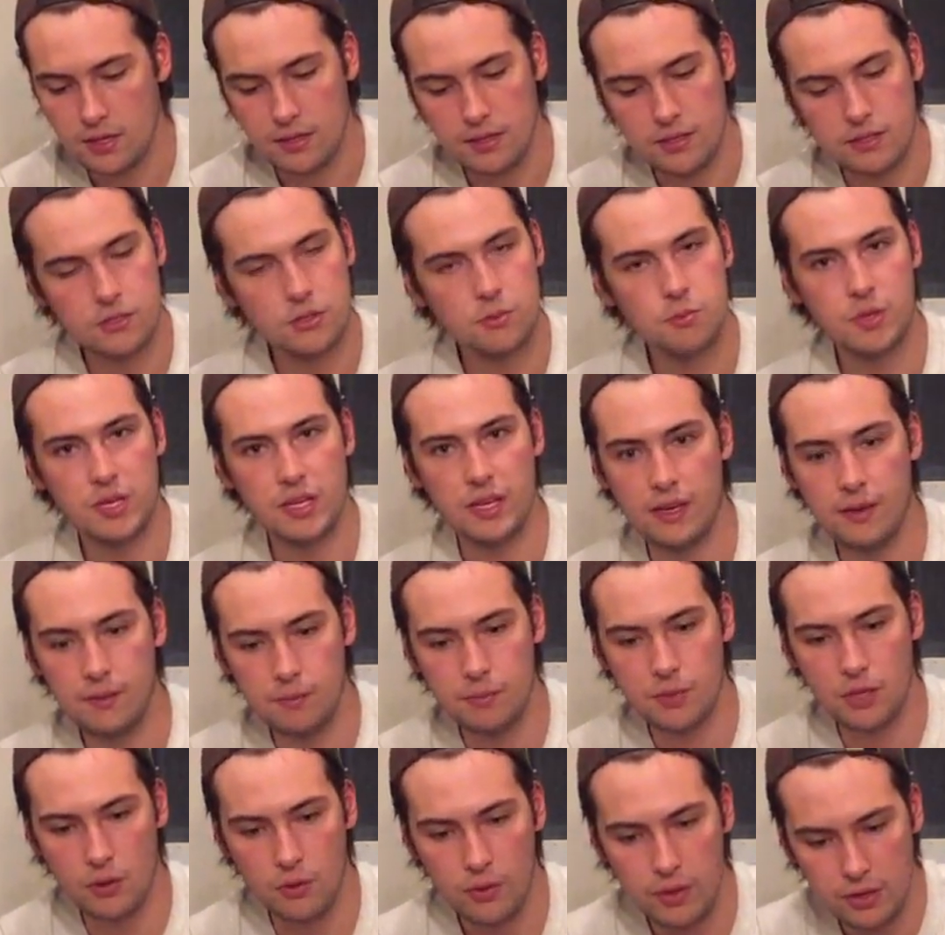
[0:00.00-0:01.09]
this would be
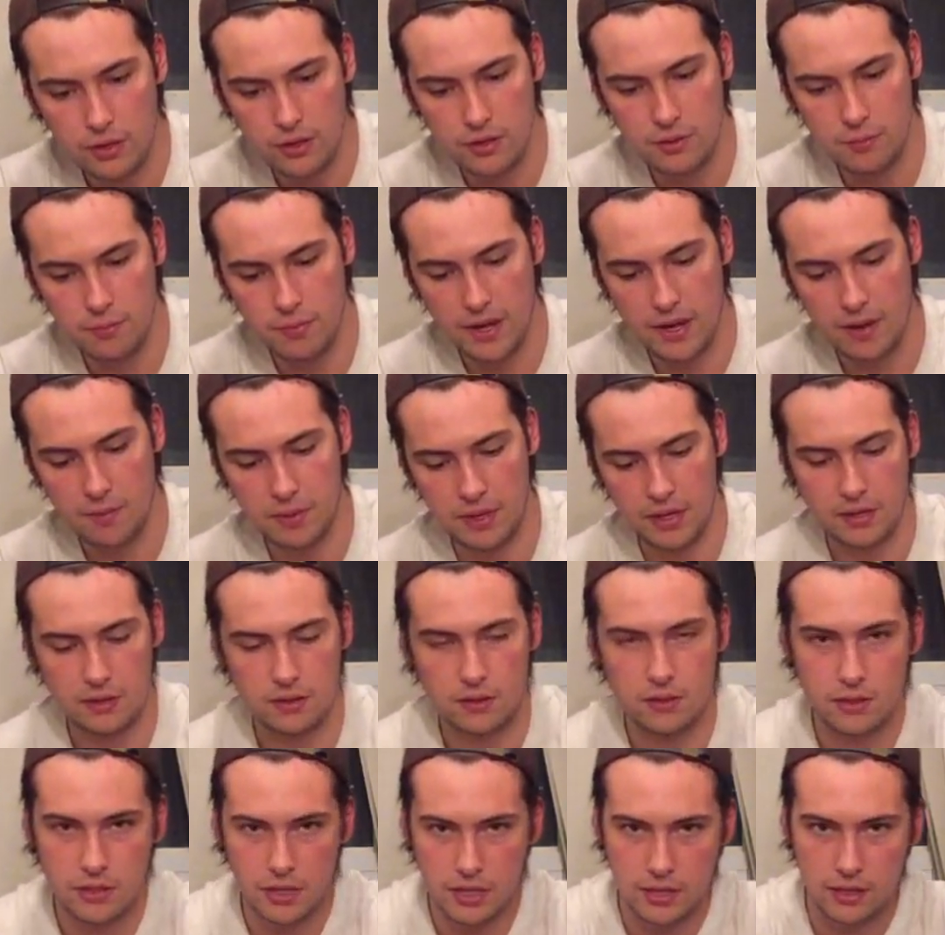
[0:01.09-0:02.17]
him going on the map
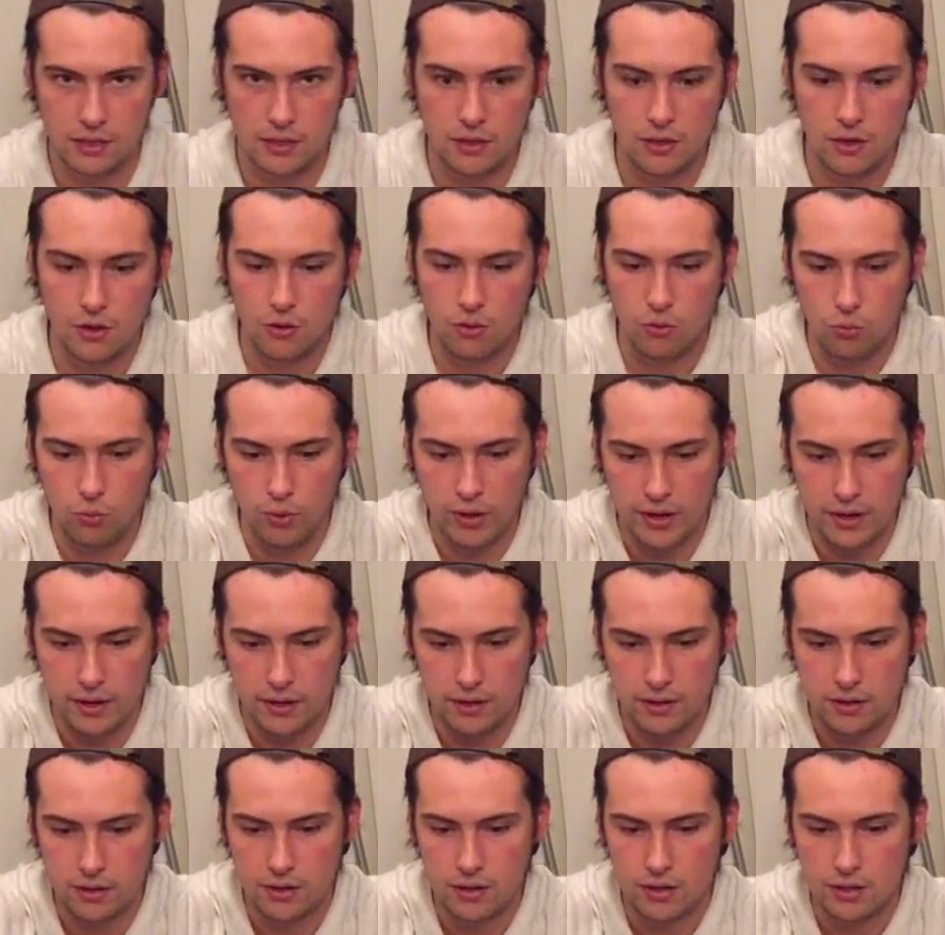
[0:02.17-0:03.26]
and looking
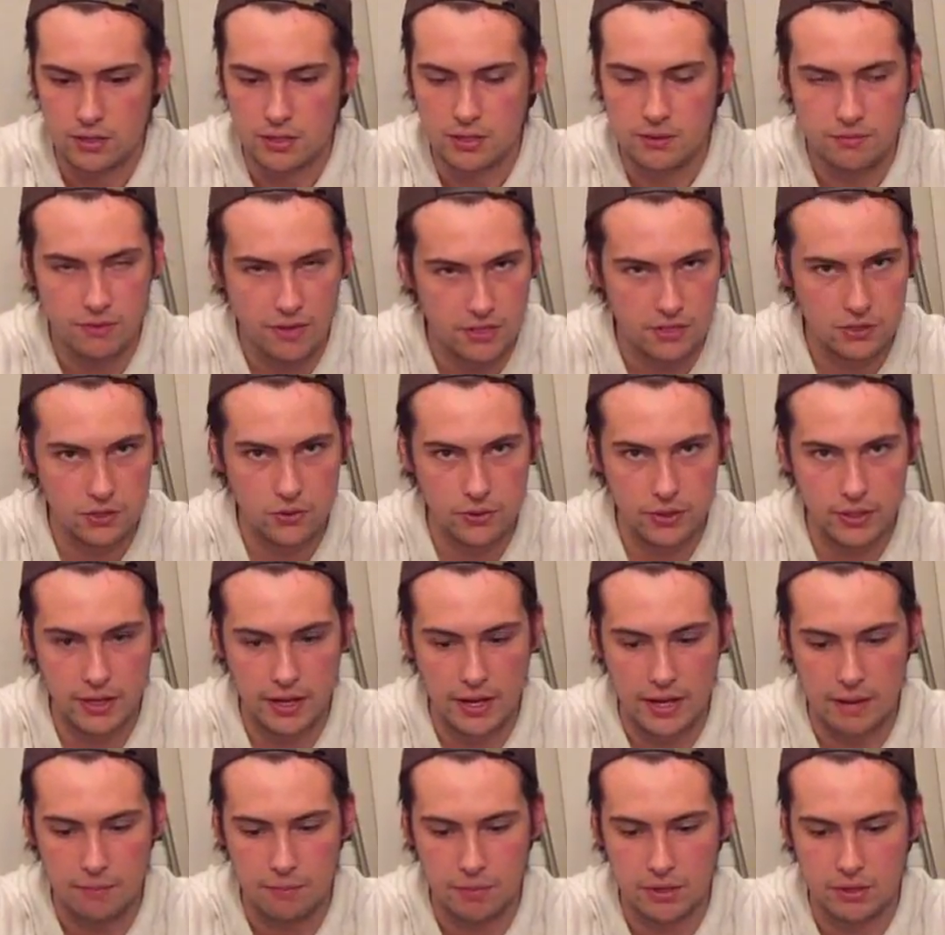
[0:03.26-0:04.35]
where teamfights are going to
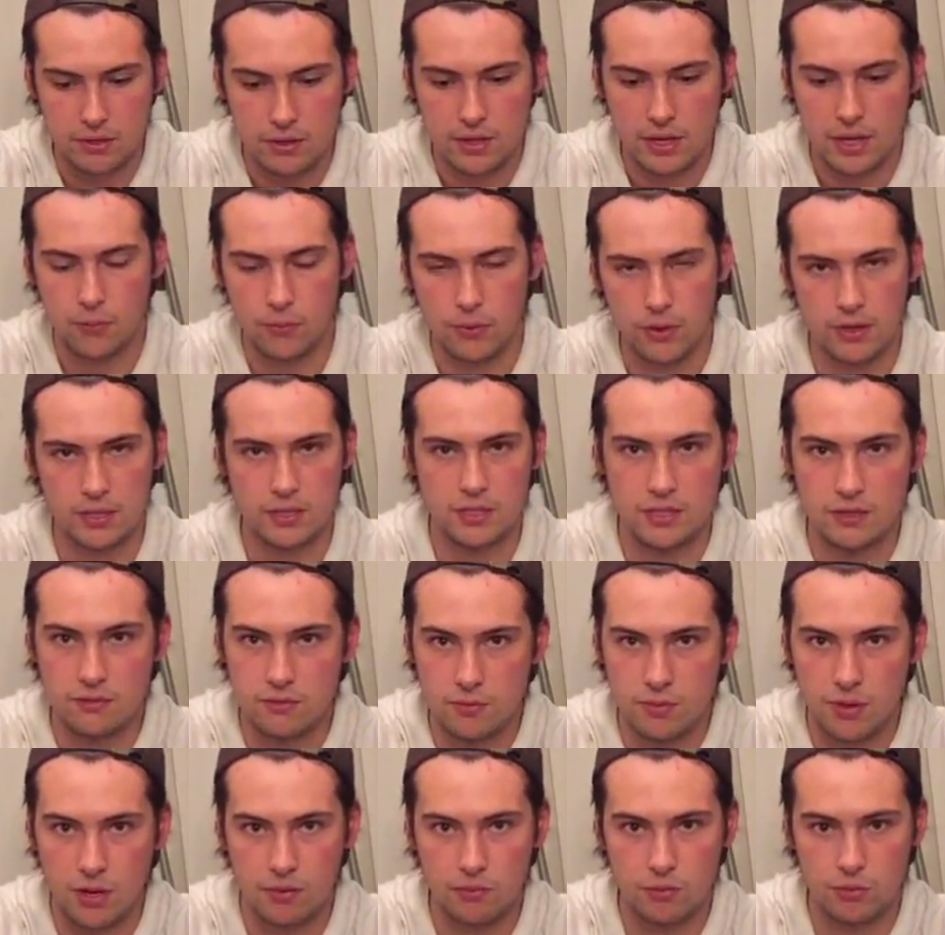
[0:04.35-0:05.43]
happen and where a
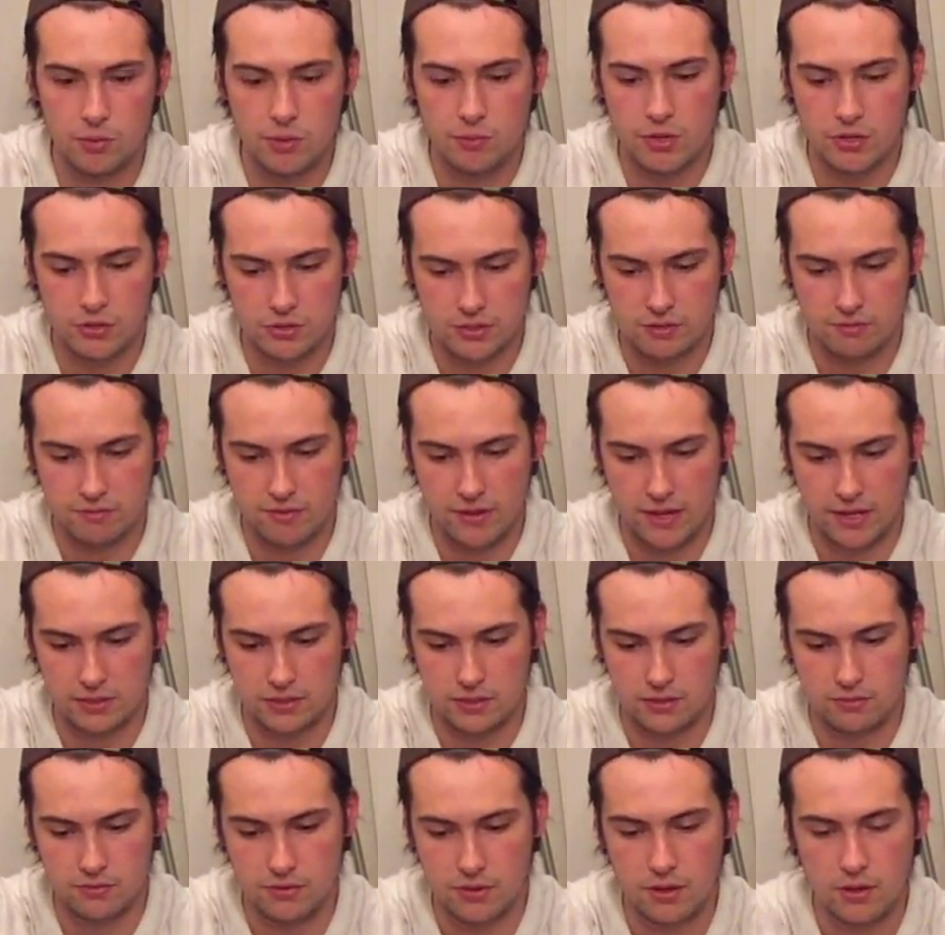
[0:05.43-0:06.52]
D.va bomb will be most
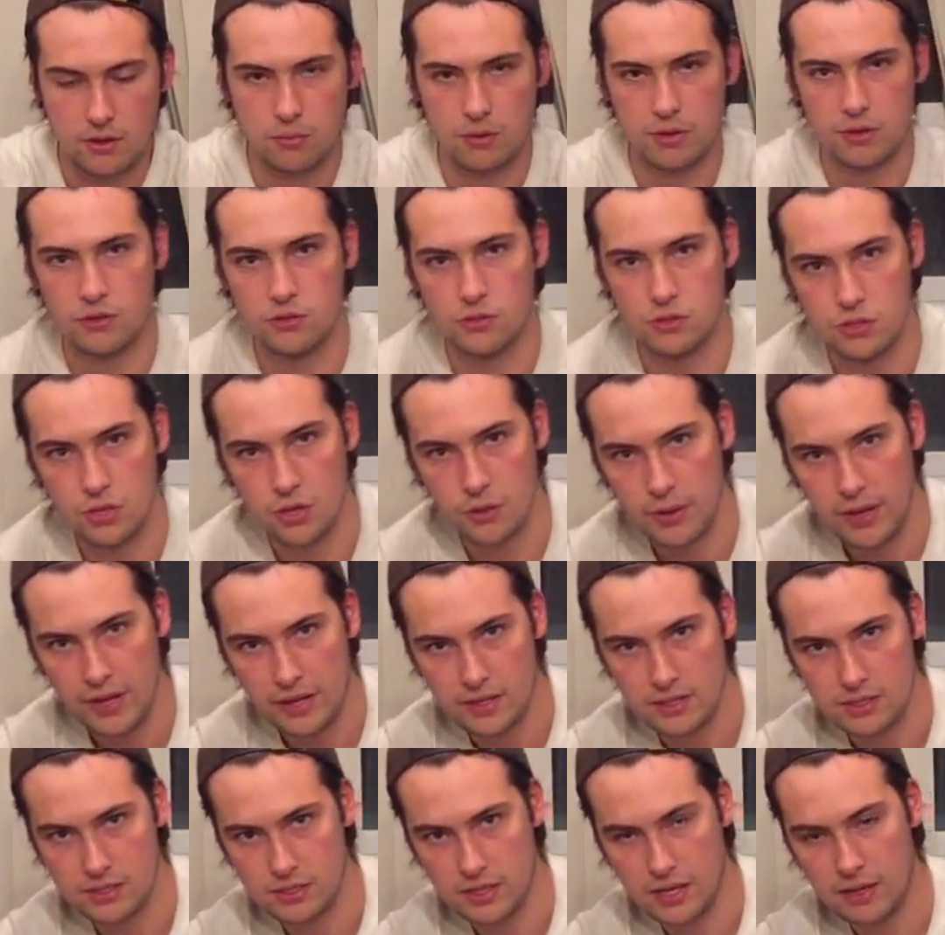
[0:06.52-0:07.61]
effective, where there's no
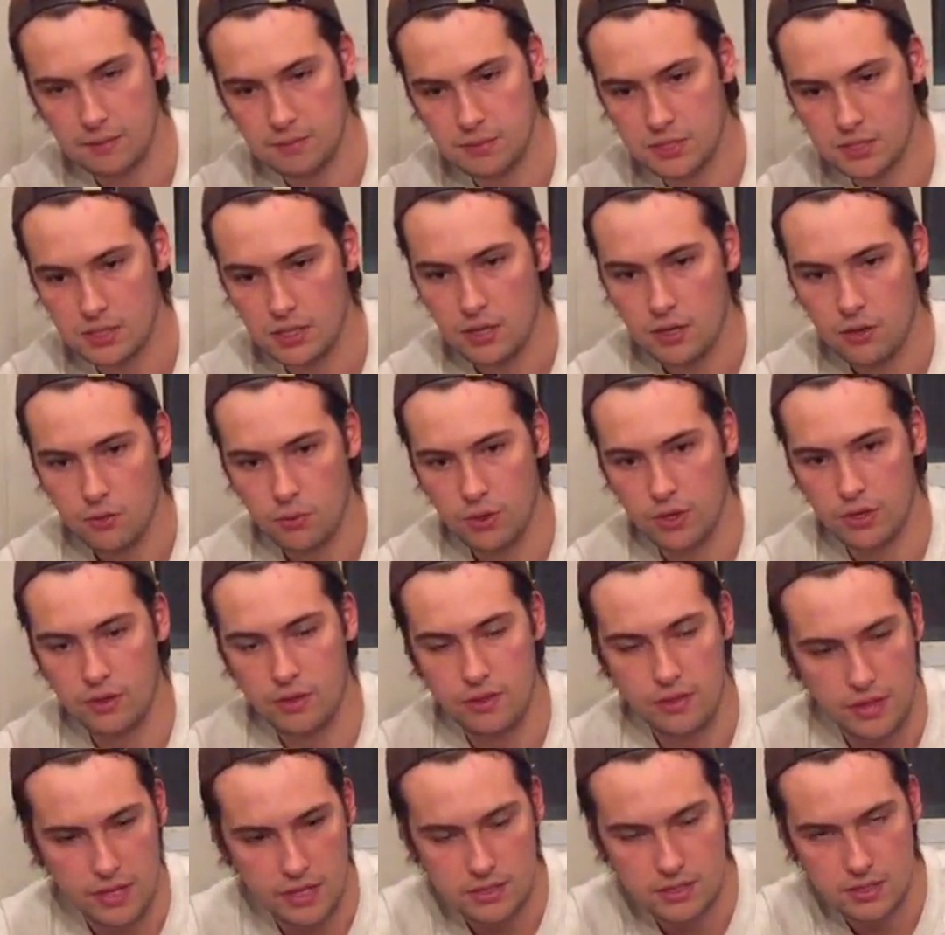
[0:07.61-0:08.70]
escapes, where he
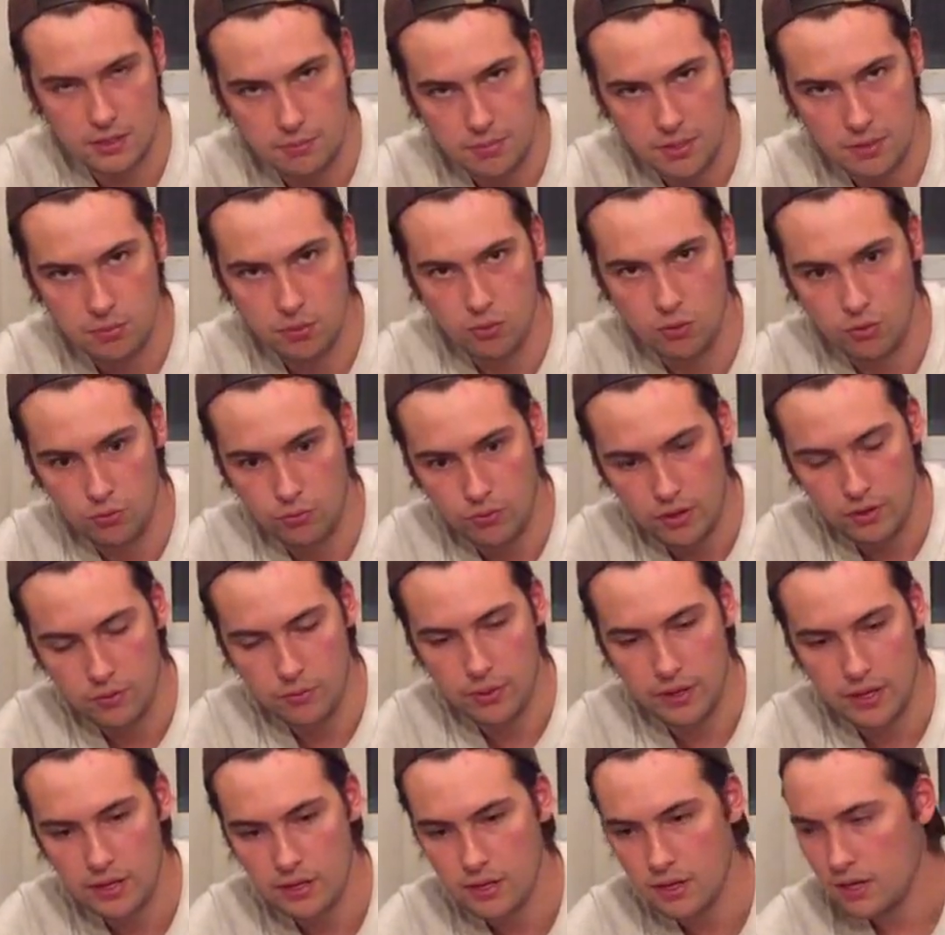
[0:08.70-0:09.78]
thinks that people will run
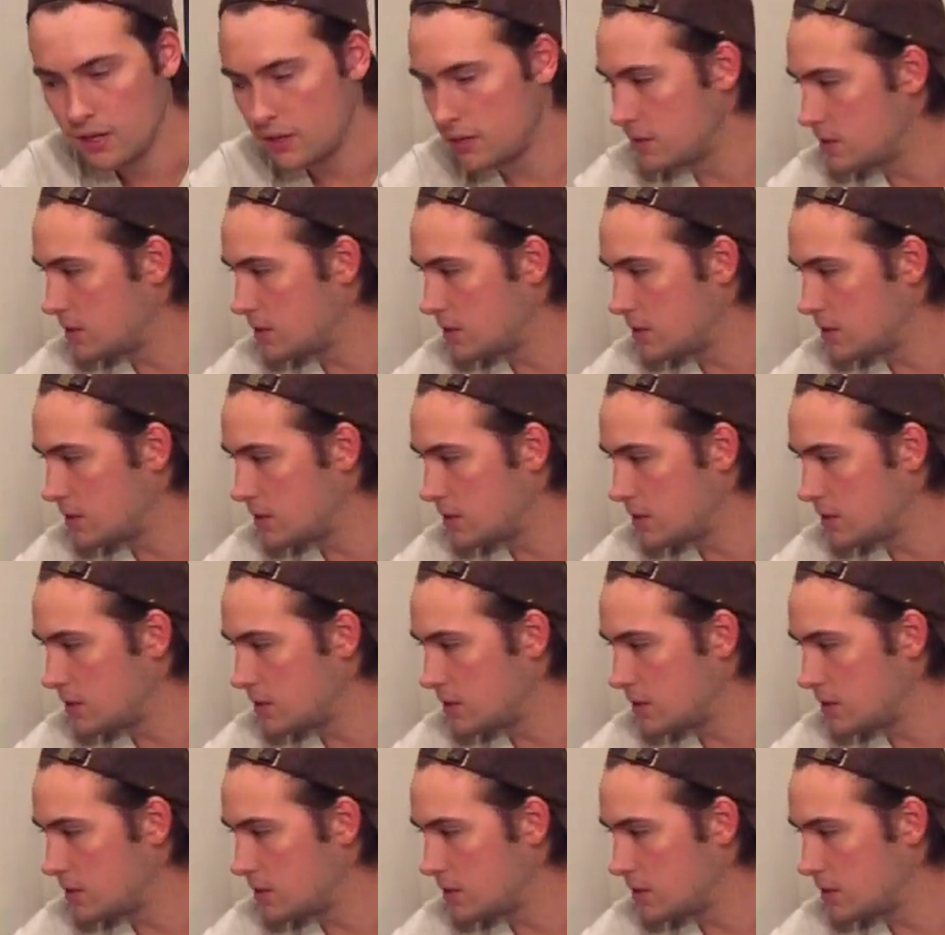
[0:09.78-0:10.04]
away.